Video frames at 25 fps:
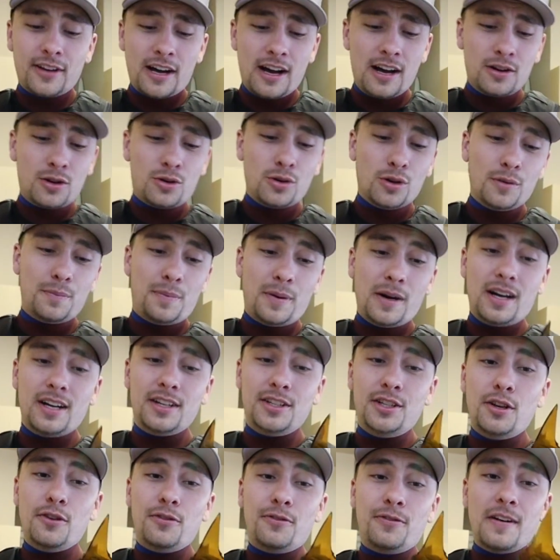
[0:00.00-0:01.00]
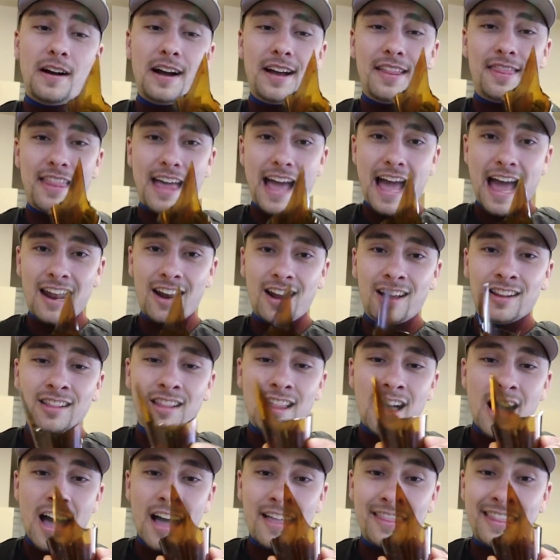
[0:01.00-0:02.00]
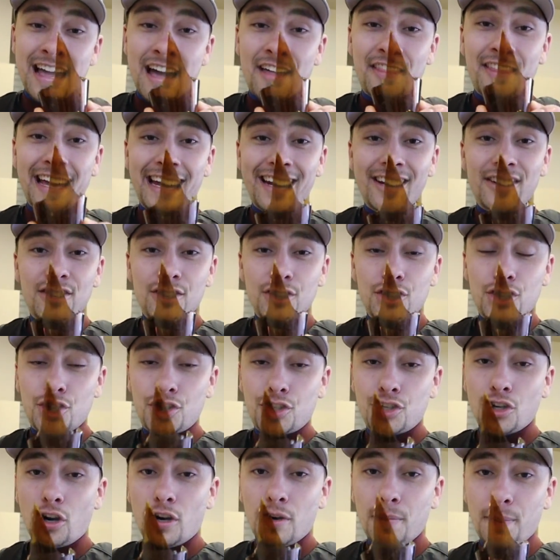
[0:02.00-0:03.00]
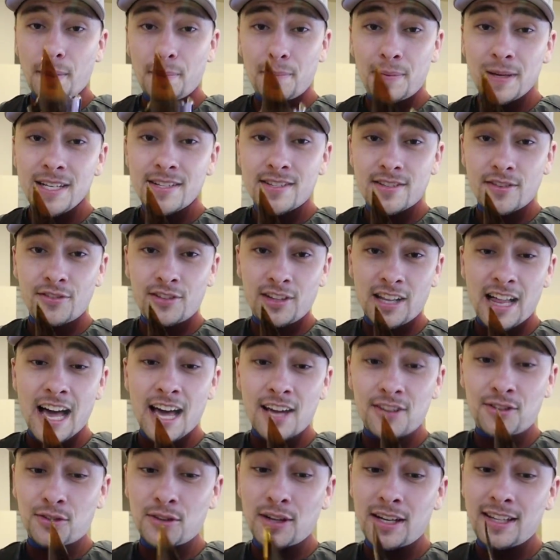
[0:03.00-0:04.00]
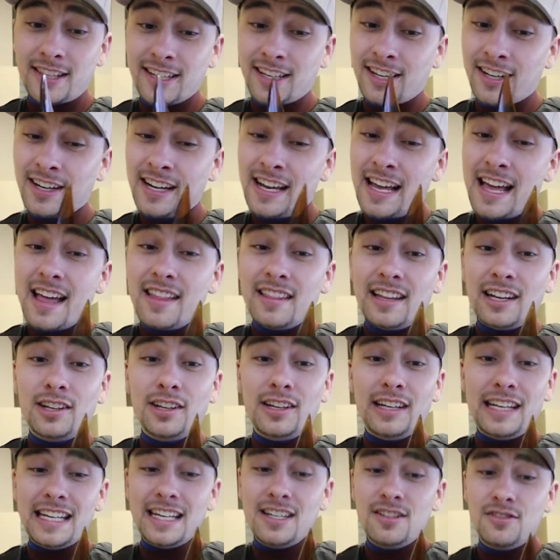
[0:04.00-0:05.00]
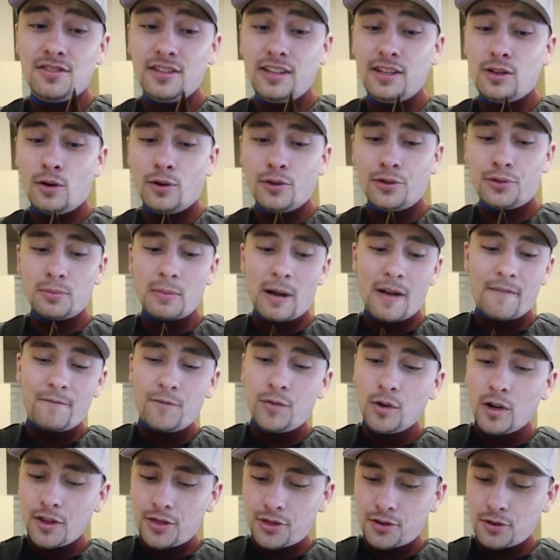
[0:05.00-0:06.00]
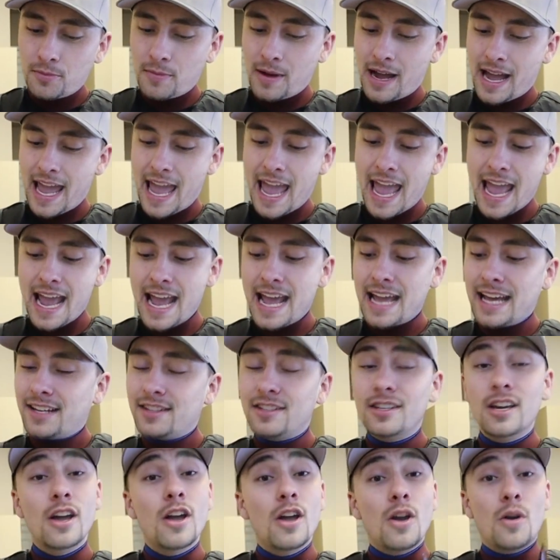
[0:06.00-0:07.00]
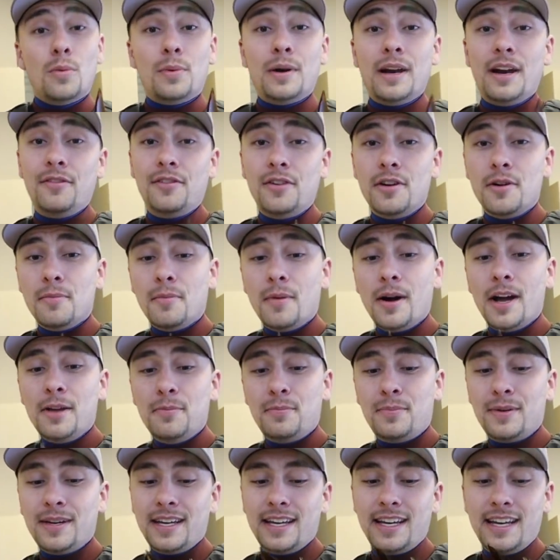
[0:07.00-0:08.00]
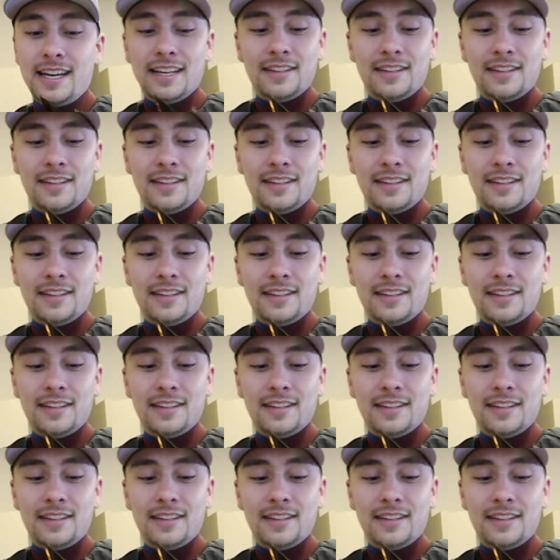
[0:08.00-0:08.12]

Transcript: Concord Pond, you find that a lot. Now that is a sharp piece of glass right there. That could have easily gone through my foot, through my hand, whatever it might be.